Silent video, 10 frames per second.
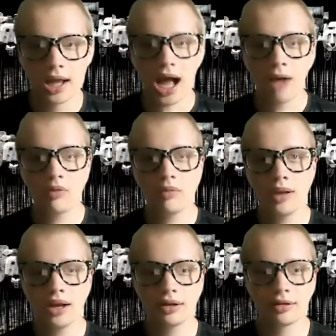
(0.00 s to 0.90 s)
I will
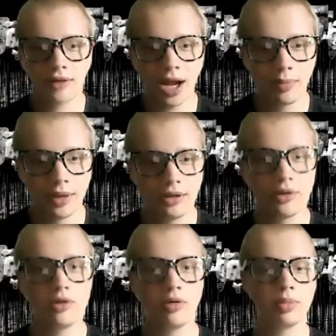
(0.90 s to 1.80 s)
be describing
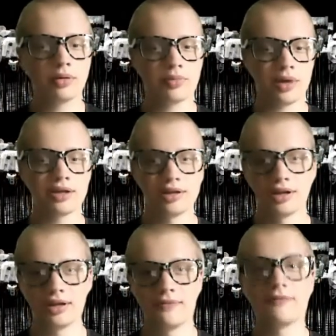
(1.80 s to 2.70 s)
Kubler
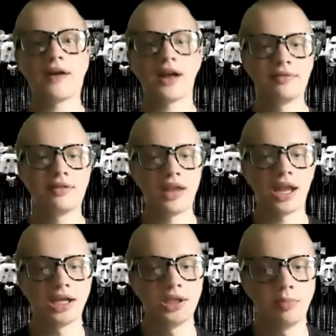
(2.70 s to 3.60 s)
Ross's five
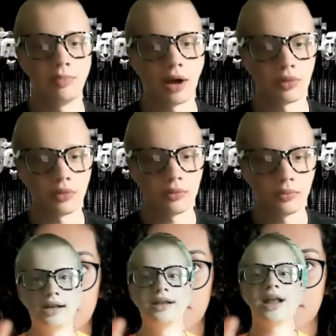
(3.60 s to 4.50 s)
stage model
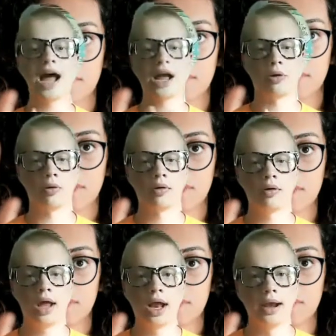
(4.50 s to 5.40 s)
denial.
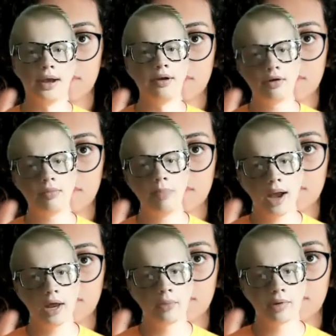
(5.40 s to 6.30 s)

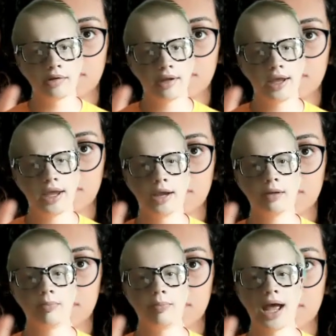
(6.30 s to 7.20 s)
Nobody wants to
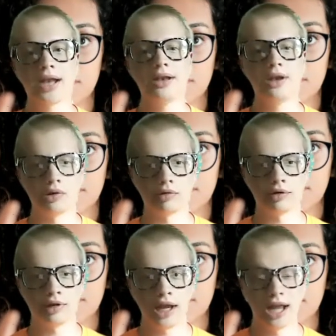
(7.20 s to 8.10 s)
hear bad
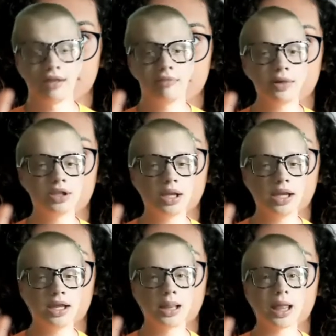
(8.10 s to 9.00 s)
news,
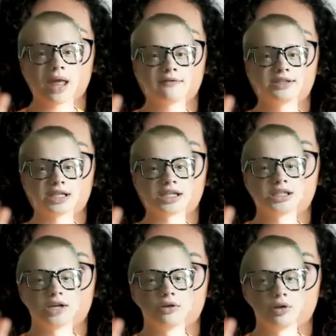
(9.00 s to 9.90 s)
especially life
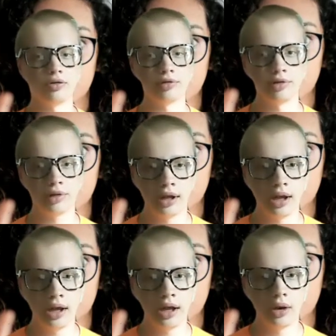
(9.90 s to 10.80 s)
changing news.
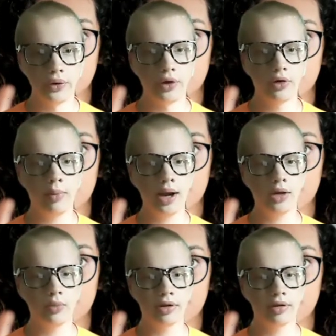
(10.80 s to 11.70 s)

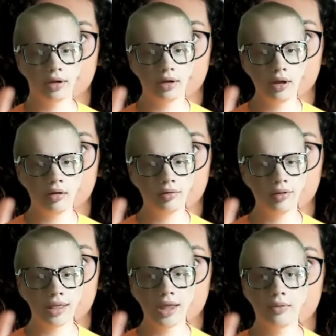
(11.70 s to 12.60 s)
Nobody wants to know
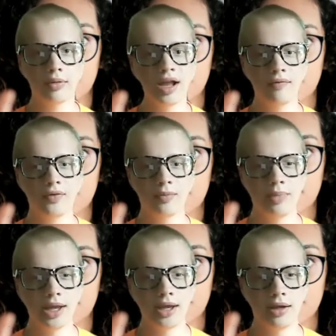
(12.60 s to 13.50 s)
that they will never
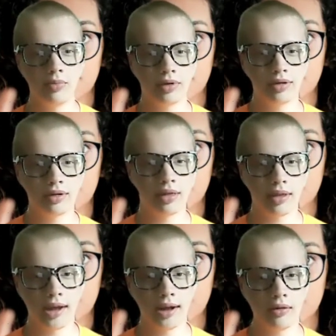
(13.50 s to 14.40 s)
be with the
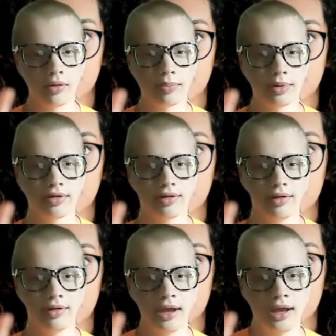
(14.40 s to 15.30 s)
thing or
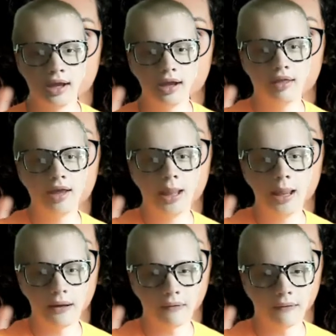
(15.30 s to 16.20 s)
person they
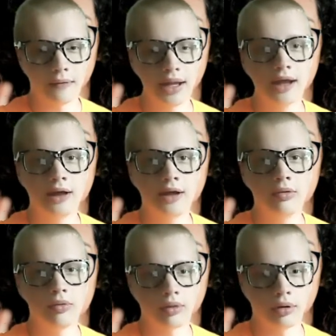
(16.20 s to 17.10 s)
love again
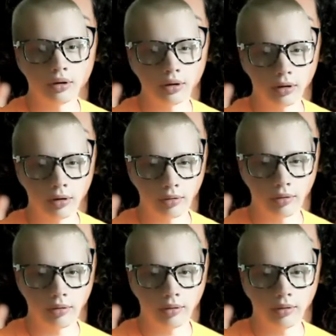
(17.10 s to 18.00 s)
on Earth.